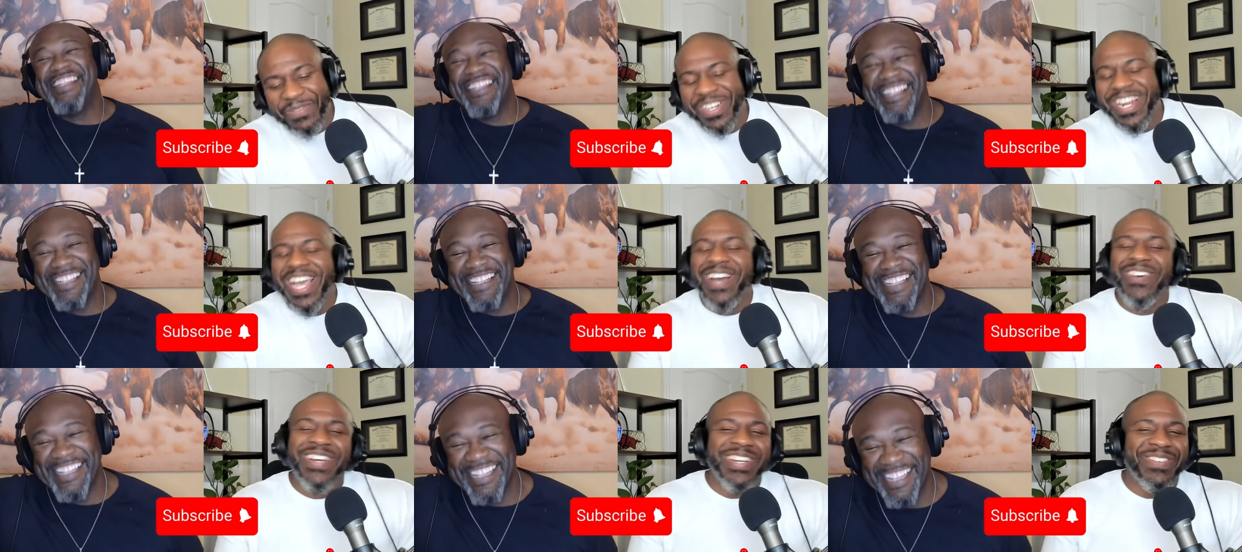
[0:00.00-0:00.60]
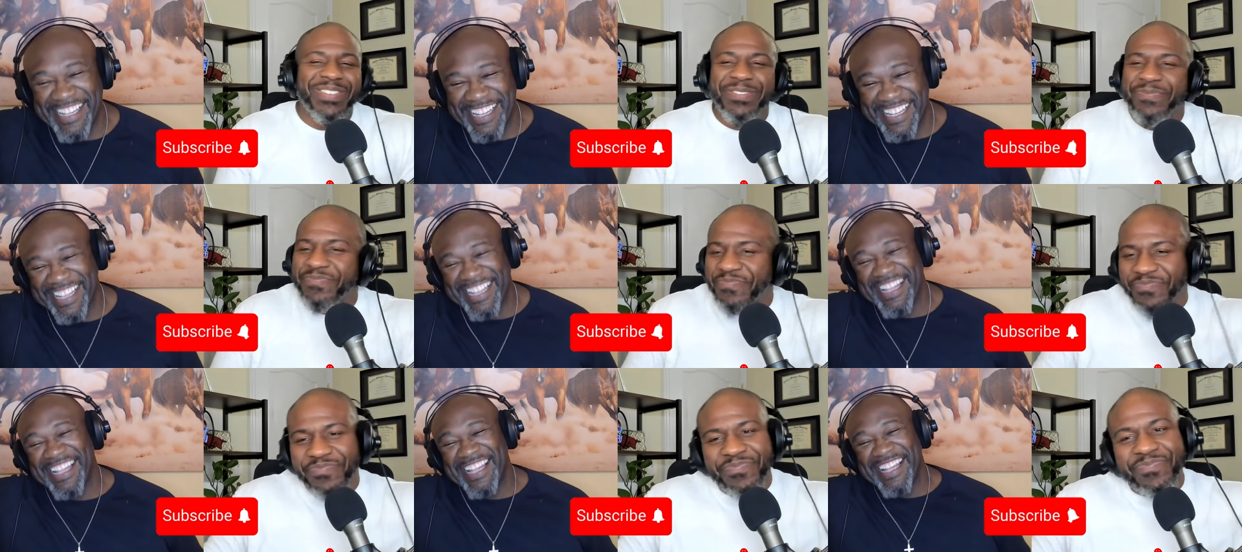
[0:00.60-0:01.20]
Speaker 1: But however,
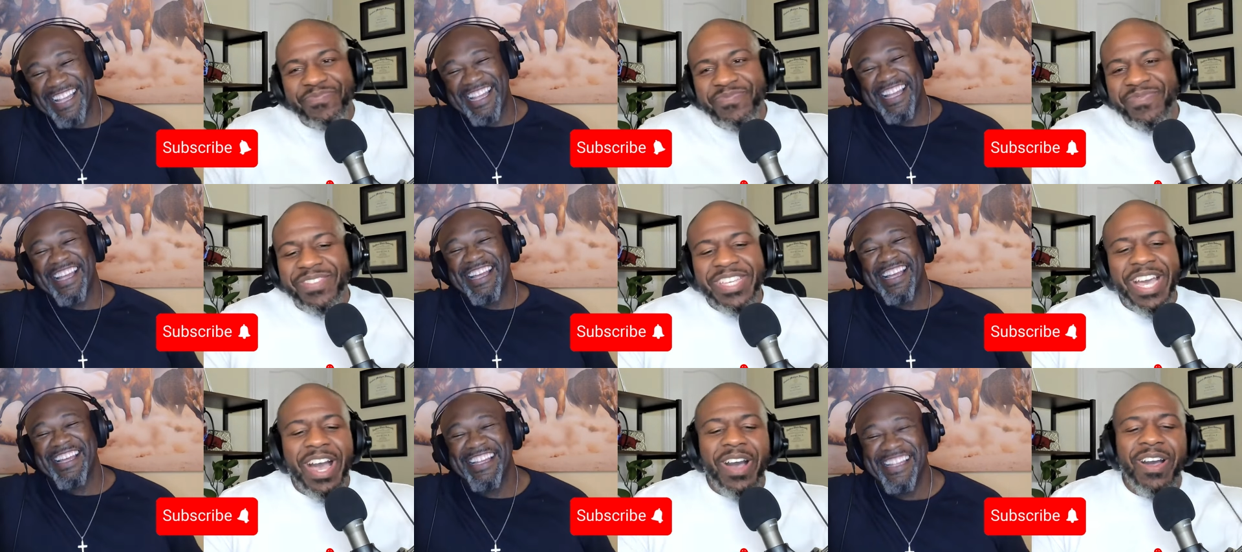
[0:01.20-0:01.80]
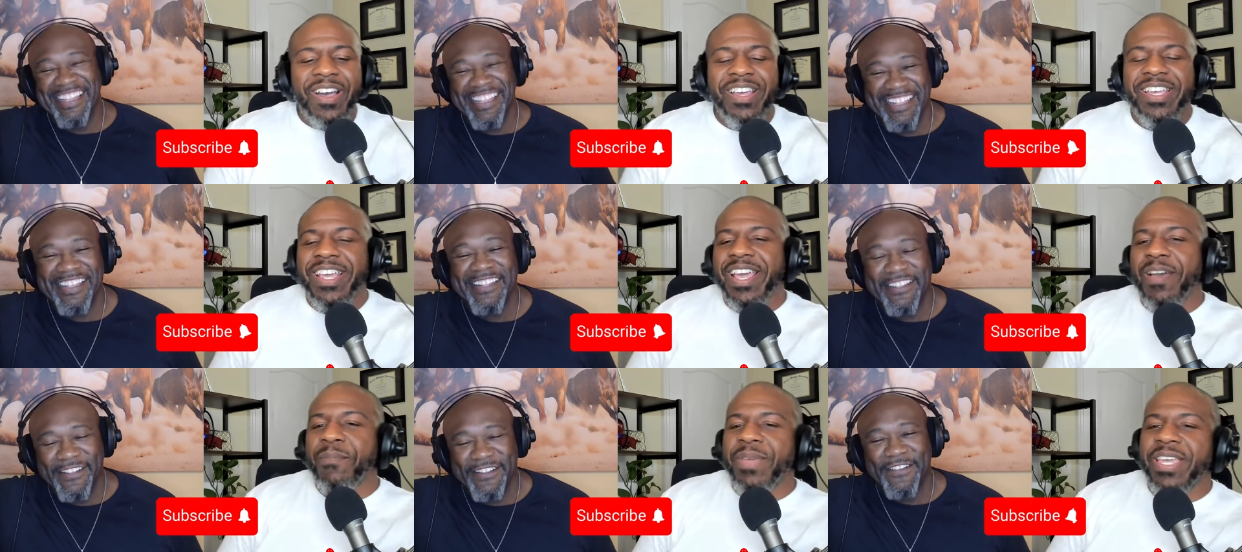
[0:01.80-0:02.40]

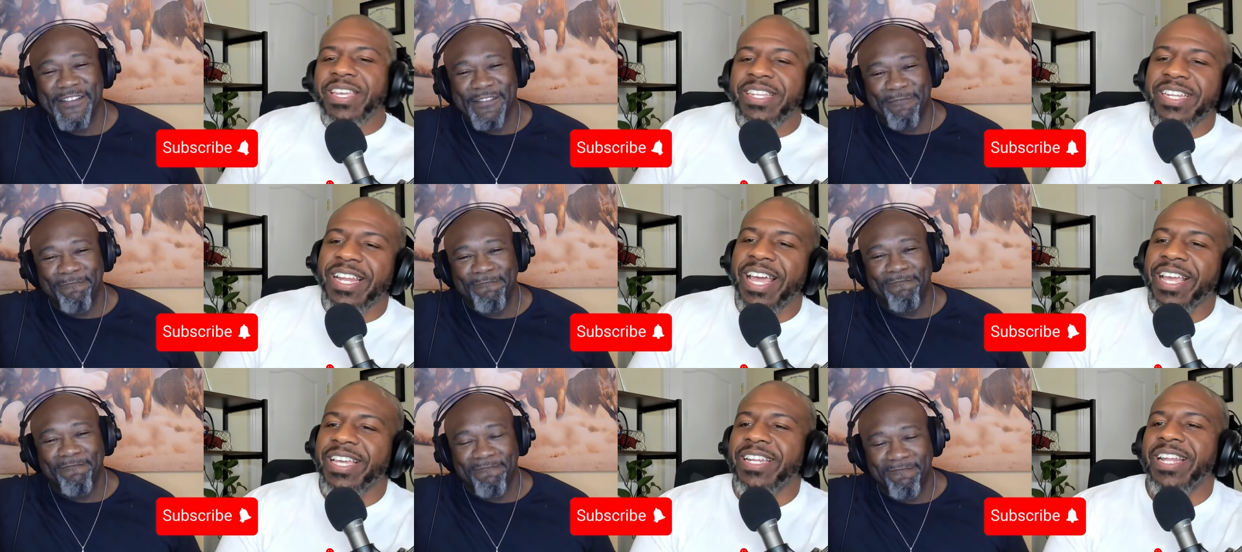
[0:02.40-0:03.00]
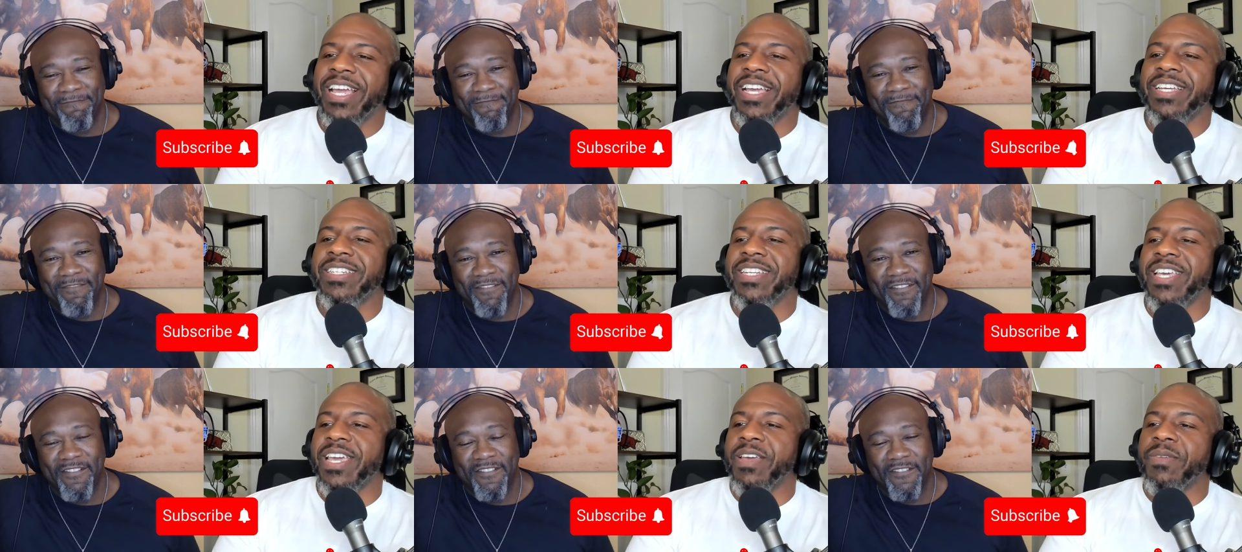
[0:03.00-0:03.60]
I mean, like I
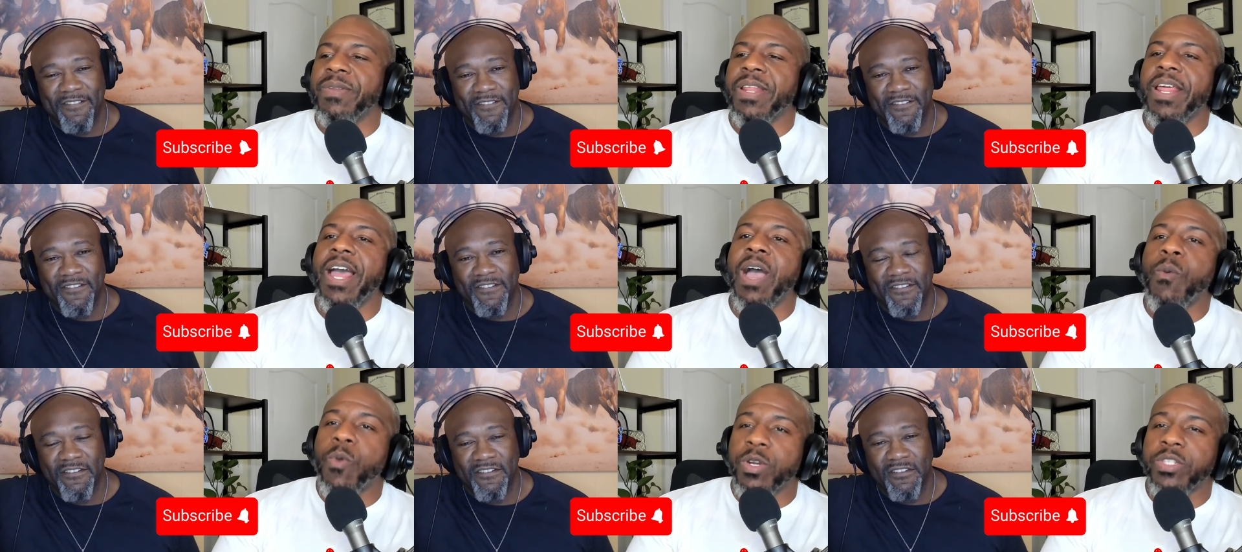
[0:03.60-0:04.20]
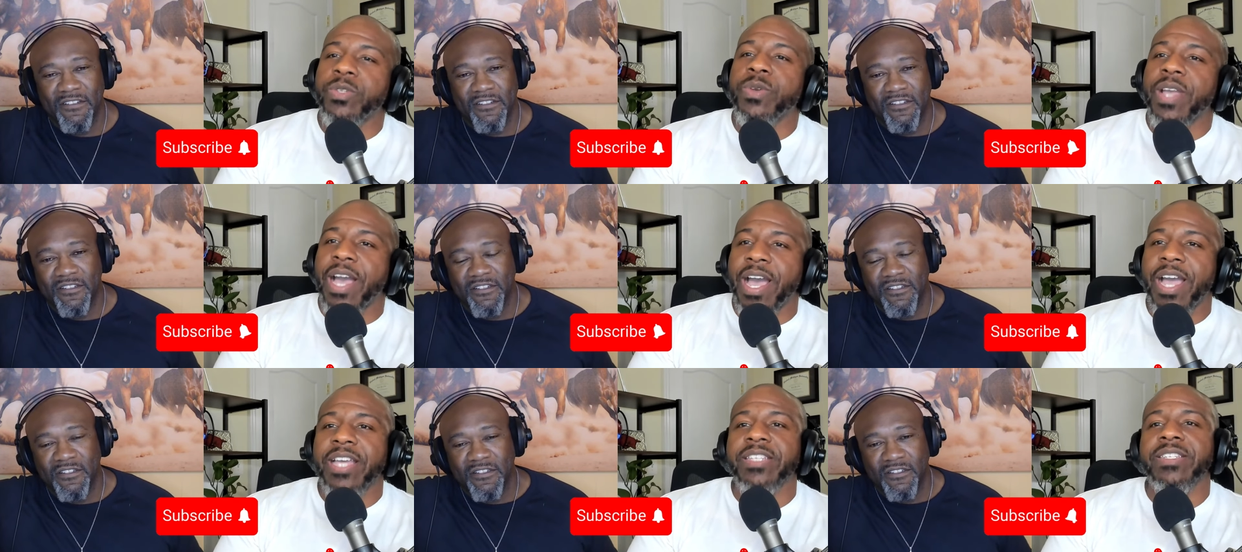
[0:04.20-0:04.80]
said, I want you
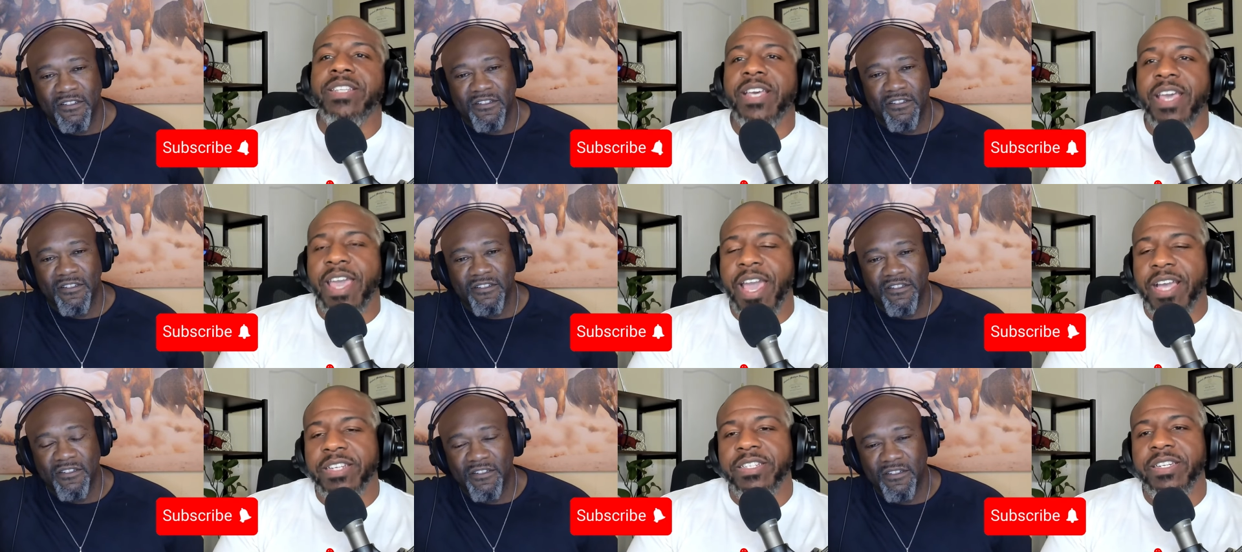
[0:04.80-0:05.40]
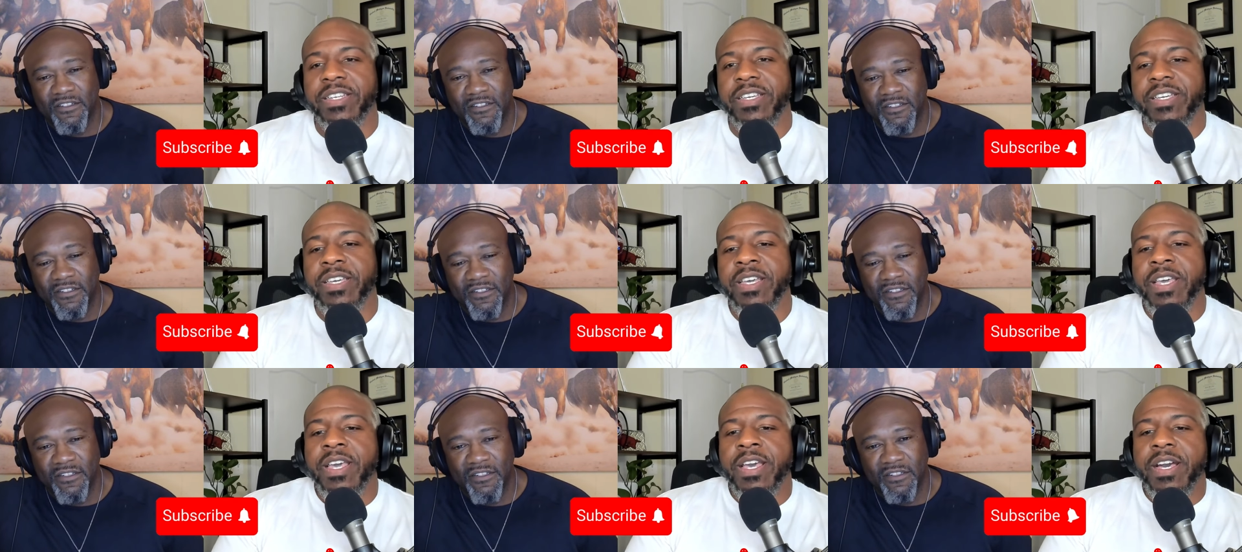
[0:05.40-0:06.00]
guys to actually
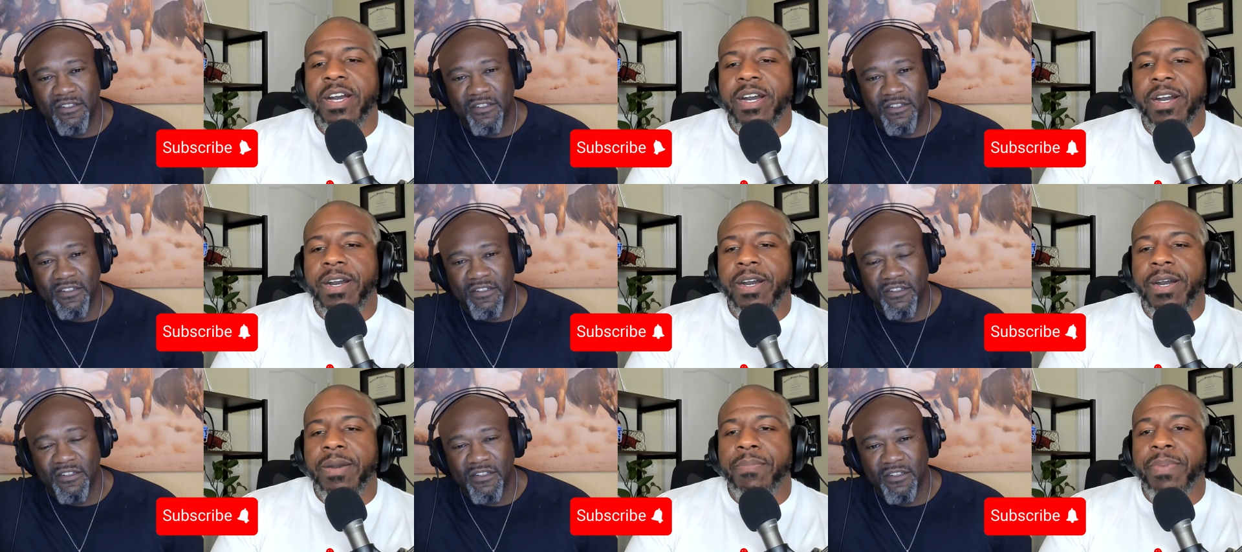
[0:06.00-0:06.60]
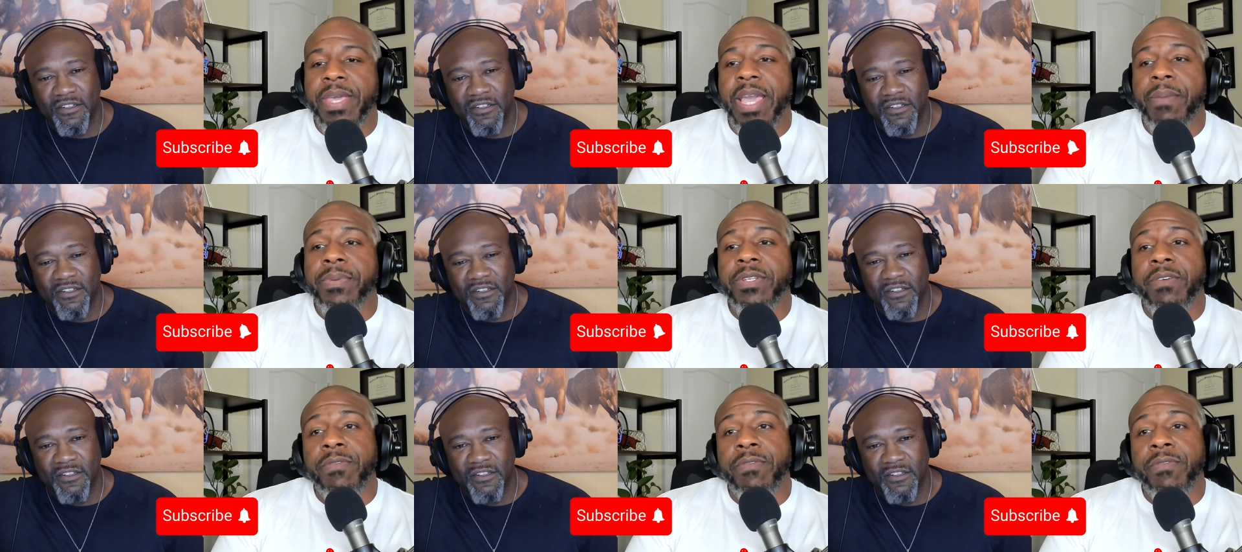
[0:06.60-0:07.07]
be able